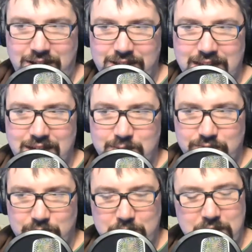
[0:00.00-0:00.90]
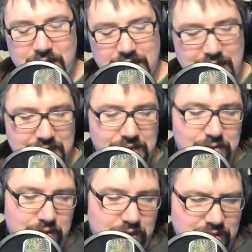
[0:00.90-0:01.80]
uh, that comes from a podcast.
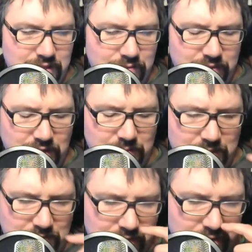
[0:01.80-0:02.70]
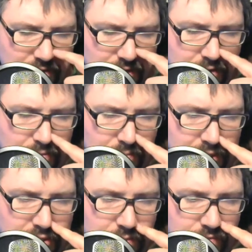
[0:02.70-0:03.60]
And I think we talked about on here or other
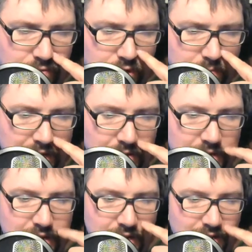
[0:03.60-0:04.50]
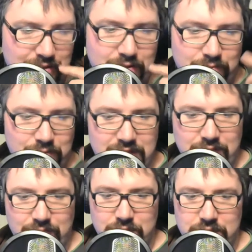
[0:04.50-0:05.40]
places before about um, you know, within
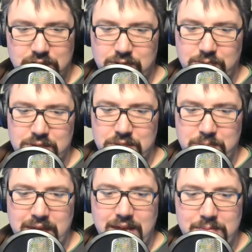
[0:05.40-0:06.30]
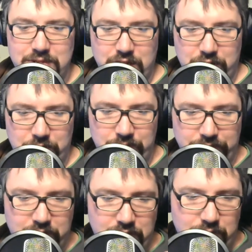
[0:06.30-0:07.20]
the first year of the Wrestling Mayhem show,
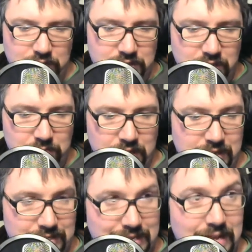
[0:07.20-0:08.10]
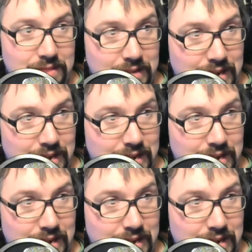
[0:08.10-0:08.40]
which is celebrating its 10th